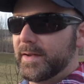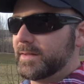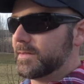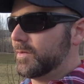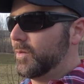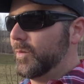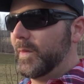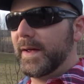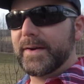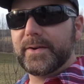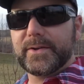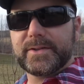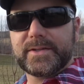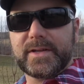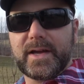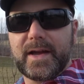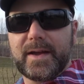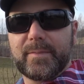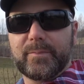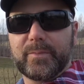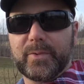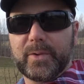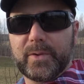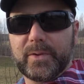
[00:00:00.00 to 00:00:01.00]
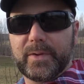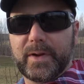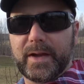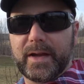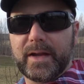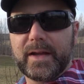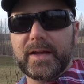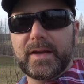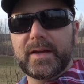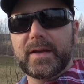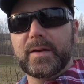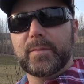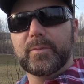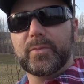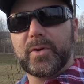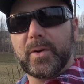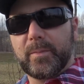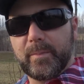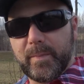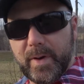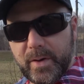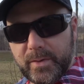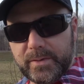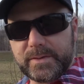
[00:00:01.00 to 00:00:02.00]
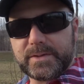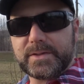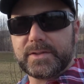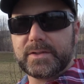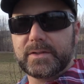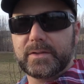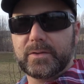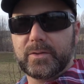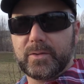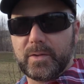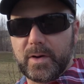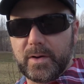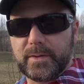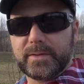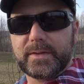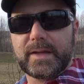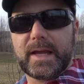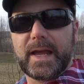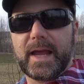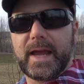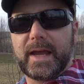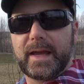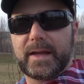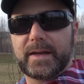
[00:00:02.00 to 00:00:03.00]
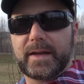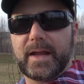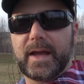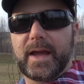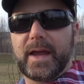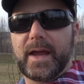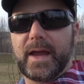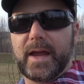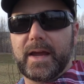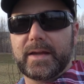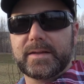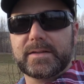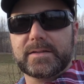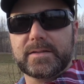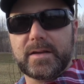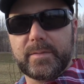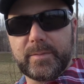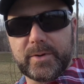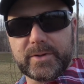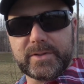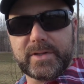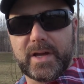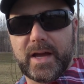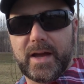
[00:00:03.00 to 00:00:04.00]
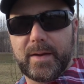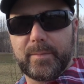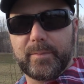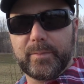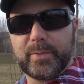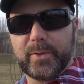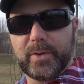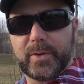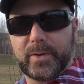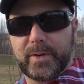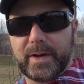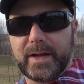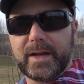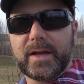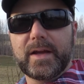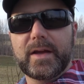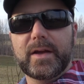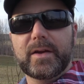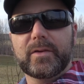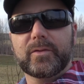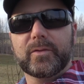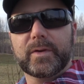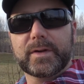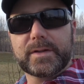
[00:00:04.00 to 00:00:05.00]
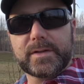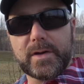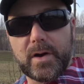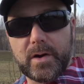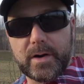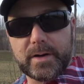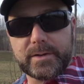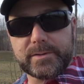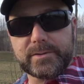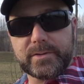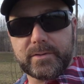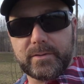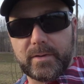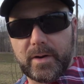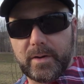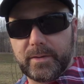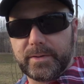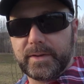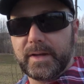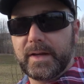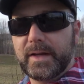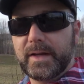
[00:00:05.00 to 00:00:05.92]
is a wintertime pruning promotes growth and a summertime pruning retards growth.